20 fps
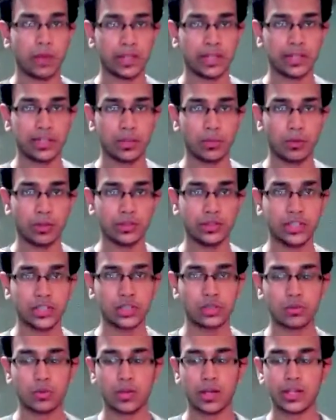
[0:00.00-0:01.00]
whether they want
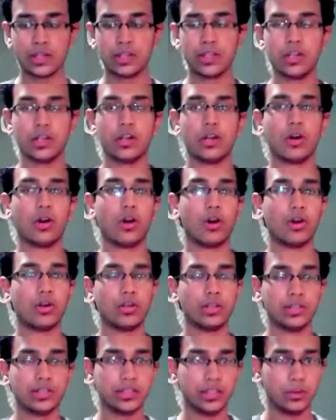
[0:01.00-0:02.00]
this one
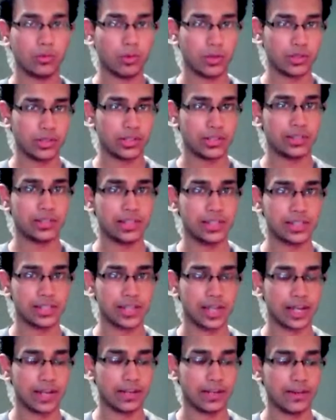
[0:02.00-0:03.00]
or they want
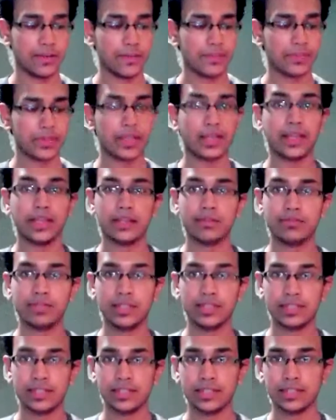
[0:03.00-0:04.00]
this hand. If
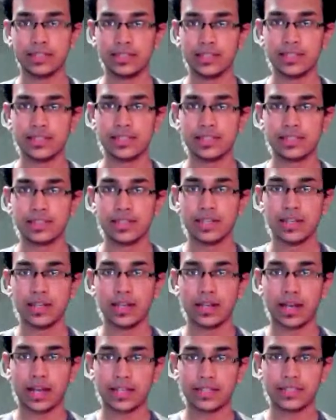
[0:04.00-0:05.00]
they say this,
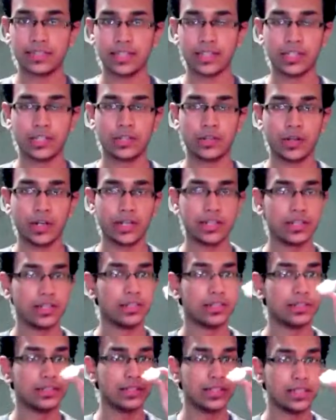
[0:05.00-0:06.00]
I say great,
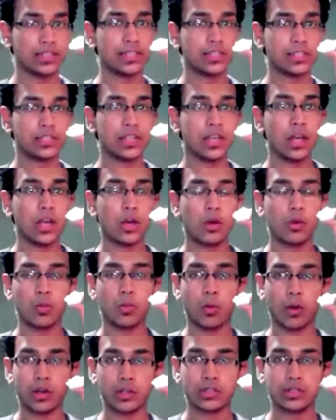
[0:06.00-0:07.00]
this is
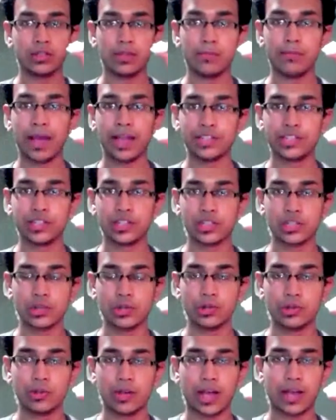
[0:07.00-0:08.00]
what the magic is
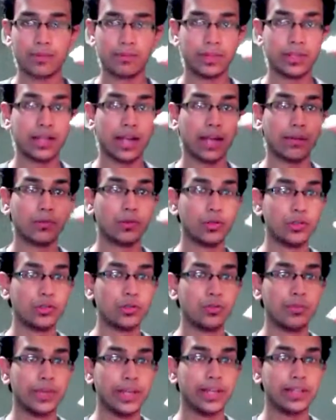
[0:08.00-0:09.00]
going to happen. I'm going
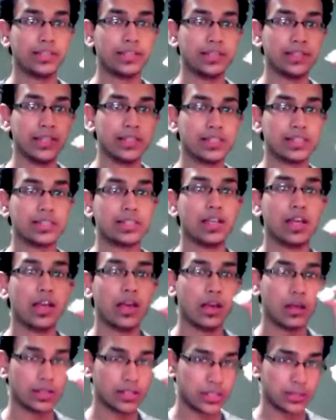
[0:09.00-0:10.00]
to make this
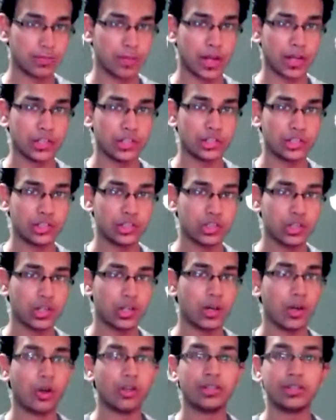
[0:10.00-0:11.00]
sponge
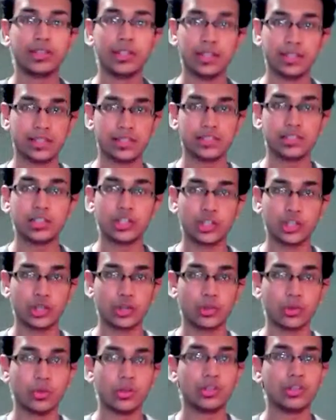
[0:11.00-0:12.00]
or this
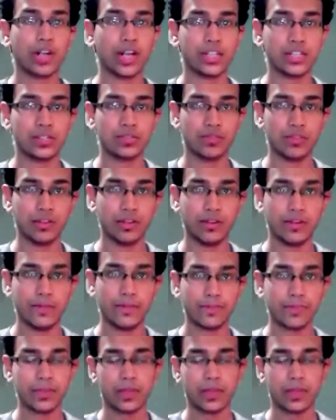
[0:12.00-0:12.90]
tissue transfer.